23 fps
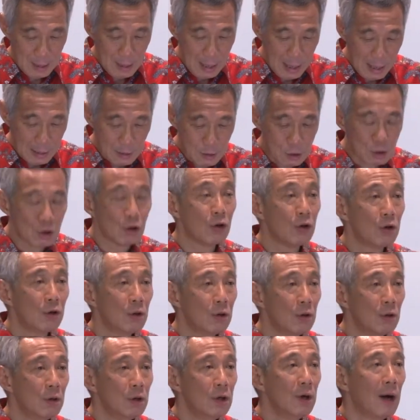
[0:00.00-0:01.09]
And
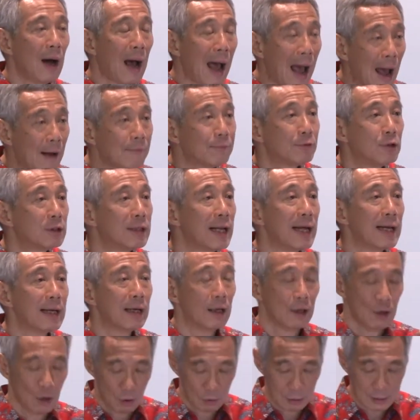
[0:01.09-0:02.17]
so you have to take a
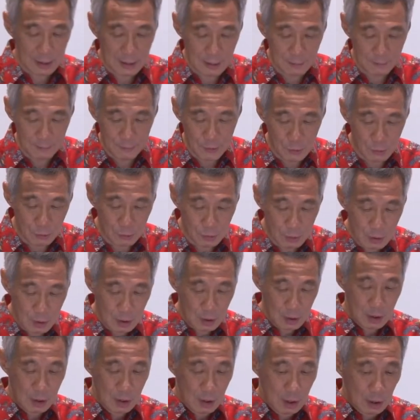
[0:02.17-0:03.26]
long-term view,
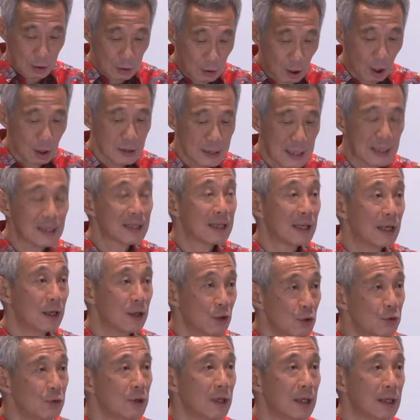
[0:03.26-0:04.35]
not just the
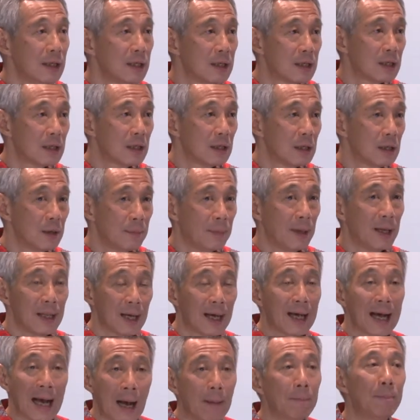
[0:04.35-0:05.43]
unions, but the
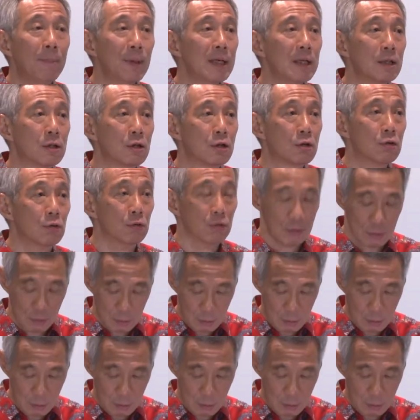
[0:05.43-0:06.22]
companies too.